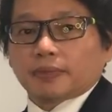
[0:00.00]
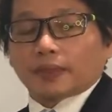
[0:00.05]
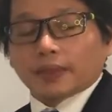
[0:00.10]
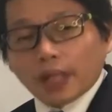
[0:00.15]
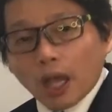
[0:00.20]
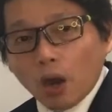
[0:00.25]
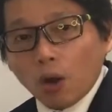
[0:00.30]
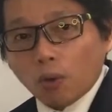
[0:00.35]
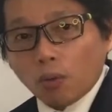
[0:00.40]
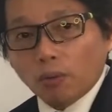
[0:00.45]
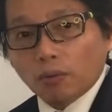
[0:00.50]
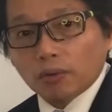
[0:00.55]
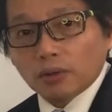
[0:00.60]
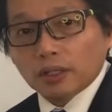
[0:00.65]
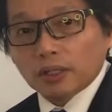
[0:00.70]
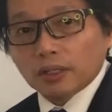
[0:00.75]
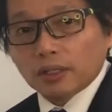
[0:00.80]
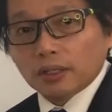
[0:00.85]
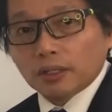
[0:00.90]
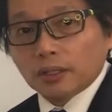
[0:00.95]
No,
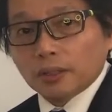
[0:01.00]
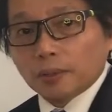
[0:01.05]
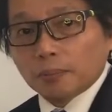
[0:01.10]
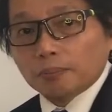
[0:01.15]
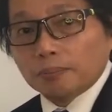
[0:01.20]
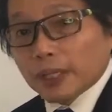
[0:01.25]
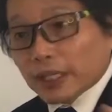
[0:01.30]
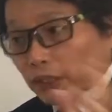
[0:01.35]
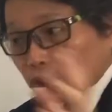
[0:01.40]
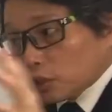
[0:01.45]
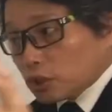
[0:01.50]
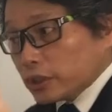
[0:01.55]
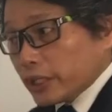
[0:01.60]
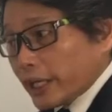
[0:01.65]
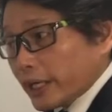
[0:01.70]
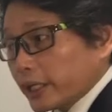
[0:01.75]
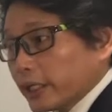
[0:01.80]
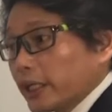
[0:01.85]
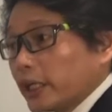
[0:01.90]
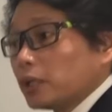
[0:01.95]
because
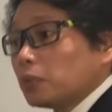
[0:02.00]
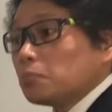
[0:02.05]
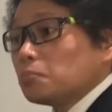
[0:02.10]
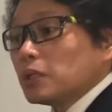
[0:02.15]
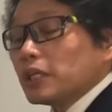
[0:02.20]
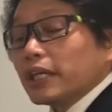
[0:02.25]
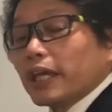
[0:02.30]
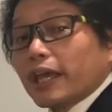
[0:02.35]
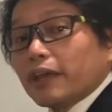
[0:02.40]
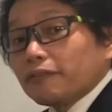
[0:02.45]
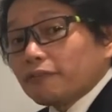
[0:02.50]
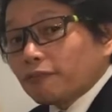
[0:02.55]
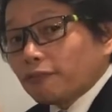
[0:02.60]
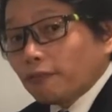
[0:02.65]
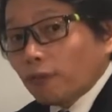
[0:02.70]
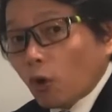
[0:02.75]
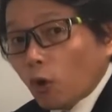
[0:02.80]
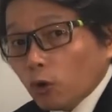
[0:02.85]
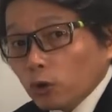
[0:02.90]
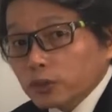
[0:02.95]
there can be a
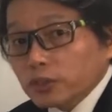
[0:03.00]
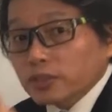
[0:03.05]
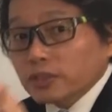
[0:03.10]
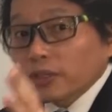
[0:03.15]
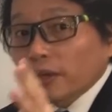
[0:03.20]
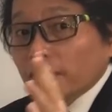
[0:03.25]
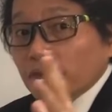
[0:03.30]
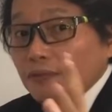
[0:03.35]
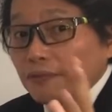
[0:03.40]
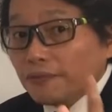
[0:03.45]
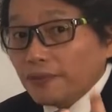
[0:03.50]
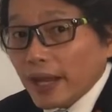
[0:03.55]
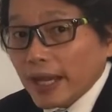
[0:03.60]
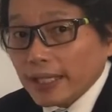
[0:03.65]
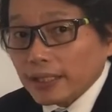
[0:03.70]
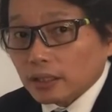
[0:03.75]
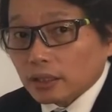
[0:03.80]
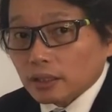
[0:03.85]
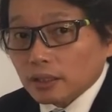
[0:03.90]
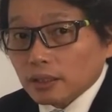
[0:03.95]
false
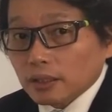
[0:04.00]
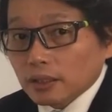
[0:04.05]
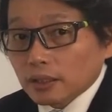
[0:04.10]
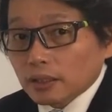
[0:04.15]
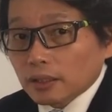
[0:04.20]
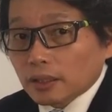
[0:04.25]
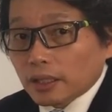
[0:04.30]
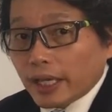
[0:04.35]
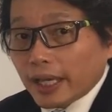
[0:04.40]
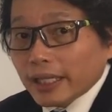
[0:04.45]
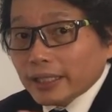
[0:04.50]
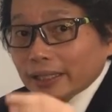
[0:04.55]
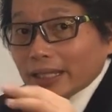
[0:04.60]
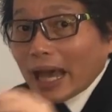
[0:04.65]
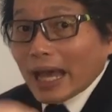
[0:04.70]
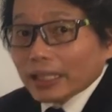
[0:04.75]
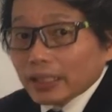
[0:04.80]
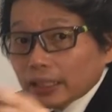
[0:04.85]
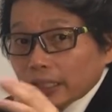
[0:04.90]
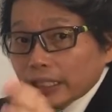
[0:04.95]
faith and
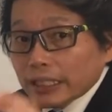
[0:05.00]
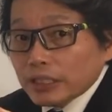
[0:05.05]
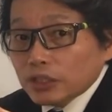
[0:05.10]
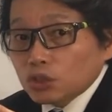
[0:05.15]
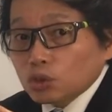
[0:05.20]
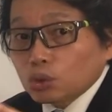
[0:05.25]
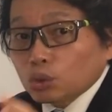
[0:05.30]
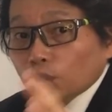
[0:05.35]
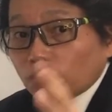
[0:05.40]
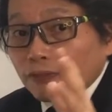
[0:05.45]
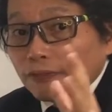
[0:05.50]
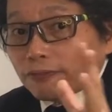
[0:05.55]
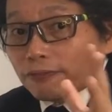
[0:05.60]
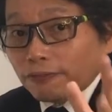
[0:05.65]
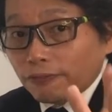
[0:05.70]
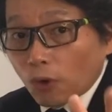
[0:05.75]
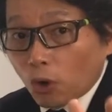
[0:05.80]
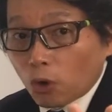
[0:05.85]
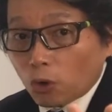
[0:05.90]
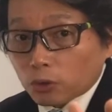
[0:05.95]
that leads to
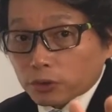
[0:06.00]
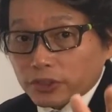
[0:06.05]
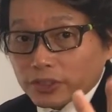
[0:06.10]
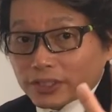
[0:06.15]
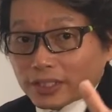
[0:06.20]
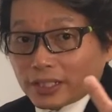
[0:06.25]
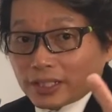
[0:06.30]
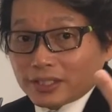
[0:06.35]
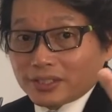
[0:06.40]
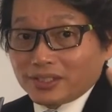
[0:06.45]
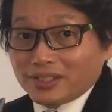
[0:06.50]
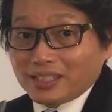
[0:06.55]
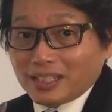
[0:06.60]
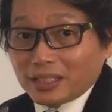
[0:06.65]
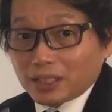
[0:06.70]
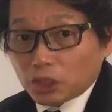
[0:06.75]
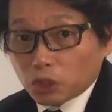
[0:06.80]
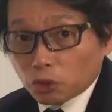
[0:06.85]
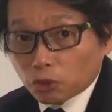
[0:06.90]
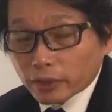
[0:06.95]
false
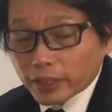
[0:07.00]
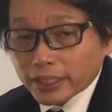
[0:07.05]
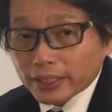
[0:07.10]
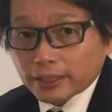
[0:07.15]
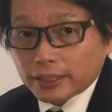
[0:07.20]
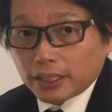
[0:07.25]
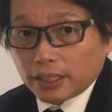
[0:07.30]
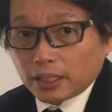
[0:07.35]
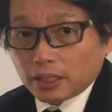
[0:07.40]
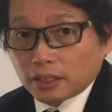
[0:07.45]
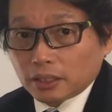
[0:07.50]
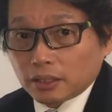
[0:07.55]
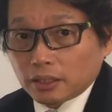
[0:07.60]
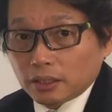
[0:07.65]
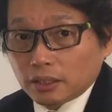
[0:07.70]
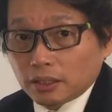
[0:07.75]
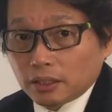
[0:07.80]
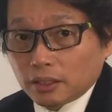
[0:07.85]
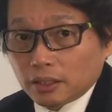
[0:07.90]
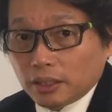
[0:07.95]
security.
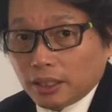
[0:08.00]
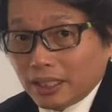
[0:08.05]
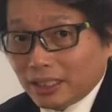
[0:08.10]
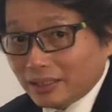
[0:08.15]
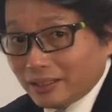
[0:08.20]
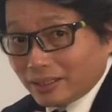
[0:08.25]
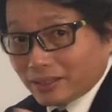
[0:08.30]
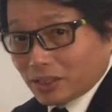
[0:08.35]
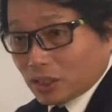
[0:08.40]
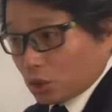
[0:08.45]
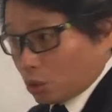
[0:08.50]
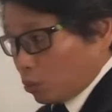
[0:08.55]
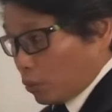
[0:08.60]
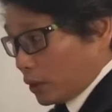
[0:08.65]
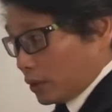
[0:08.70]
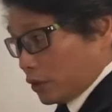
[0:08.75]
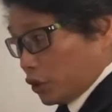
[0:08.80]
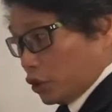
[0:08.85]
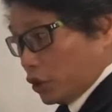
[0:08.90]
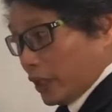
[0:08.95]
And this is
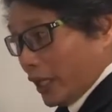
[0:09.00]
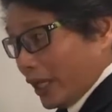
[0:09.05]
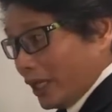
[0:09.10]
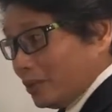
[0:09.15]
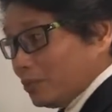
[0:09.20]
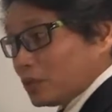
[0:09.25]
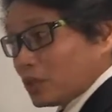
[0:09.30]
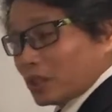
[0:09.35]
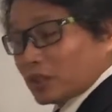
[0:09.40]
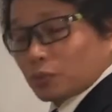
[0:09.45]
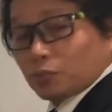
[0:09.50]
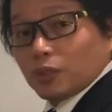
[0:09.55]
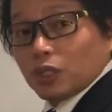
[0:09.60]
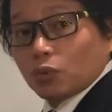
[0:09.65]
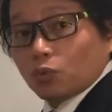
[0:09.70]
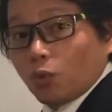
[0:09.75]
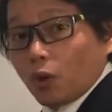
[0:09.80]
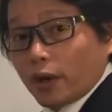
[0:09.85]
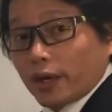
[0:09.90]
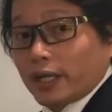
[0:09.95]
what James has
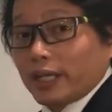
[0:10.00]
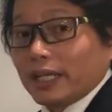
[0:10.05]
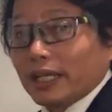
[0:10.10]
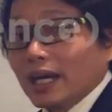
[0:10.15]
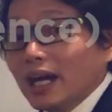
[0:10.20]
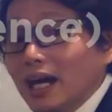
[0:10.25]
been warning